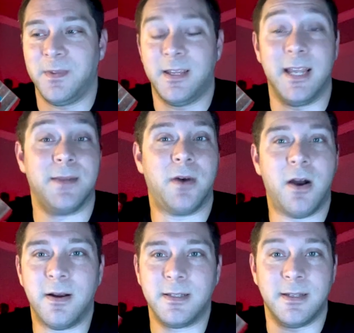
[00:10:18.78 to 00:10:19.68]
Kingdom
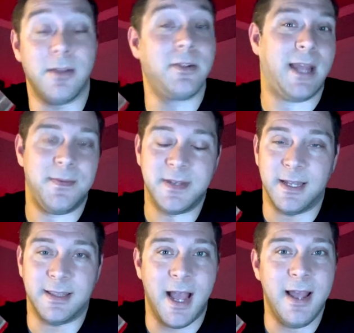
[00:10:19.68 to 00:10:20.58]
Hearts and other games
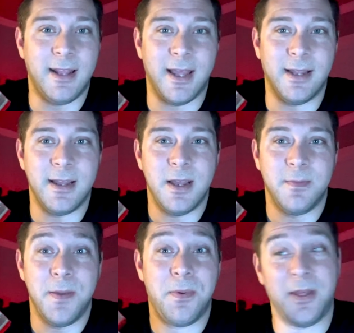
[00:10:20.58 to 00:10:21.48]
like that? Like
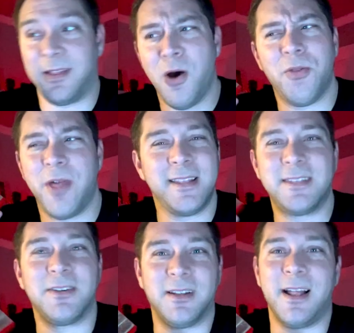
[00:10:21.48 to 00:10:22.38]
people think, oh, that's
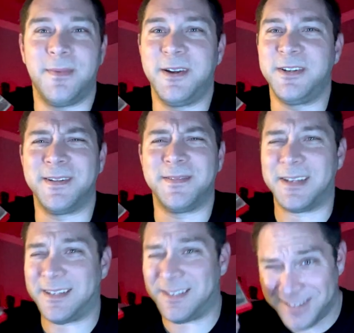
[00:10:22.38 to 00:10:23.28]
their collaboration. It's
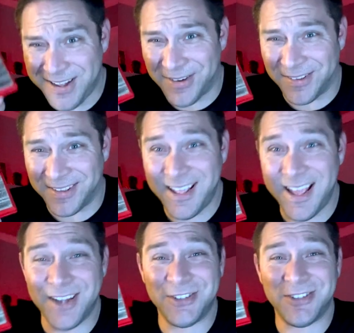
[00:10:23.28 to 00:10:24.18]
like, no, they
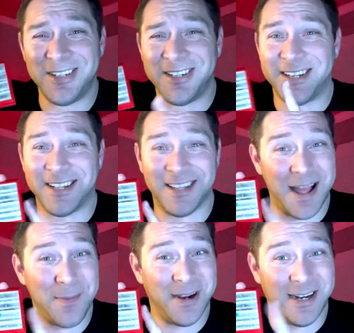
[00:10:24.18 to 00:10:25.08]
actually
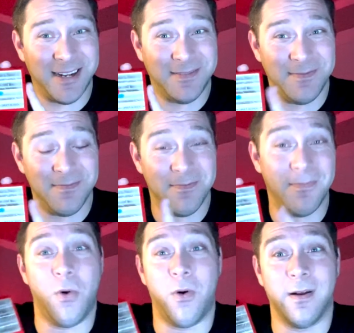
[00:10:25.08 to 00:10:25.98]
collaborated
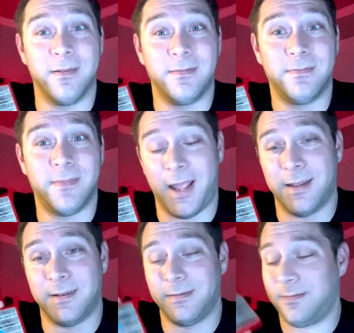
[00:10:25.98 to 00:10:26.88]
more
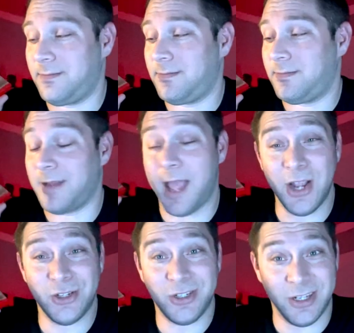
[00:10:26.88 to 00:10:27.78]
and
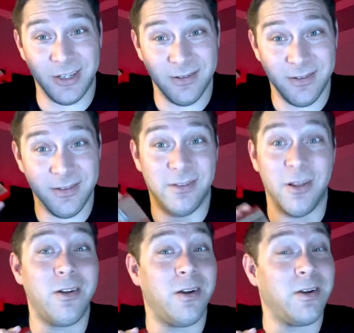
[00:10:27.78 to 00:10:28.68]
actually a
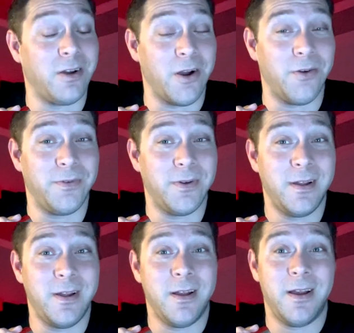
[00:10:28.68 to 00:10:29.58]
lot long ago.
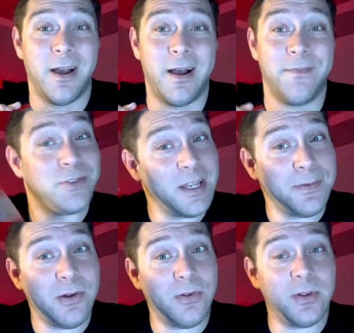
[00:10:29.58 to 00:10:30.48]
So that's
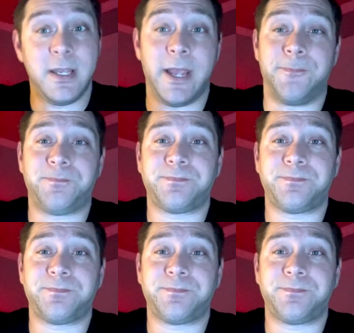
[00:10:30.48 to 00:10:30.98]
pretty cool to see.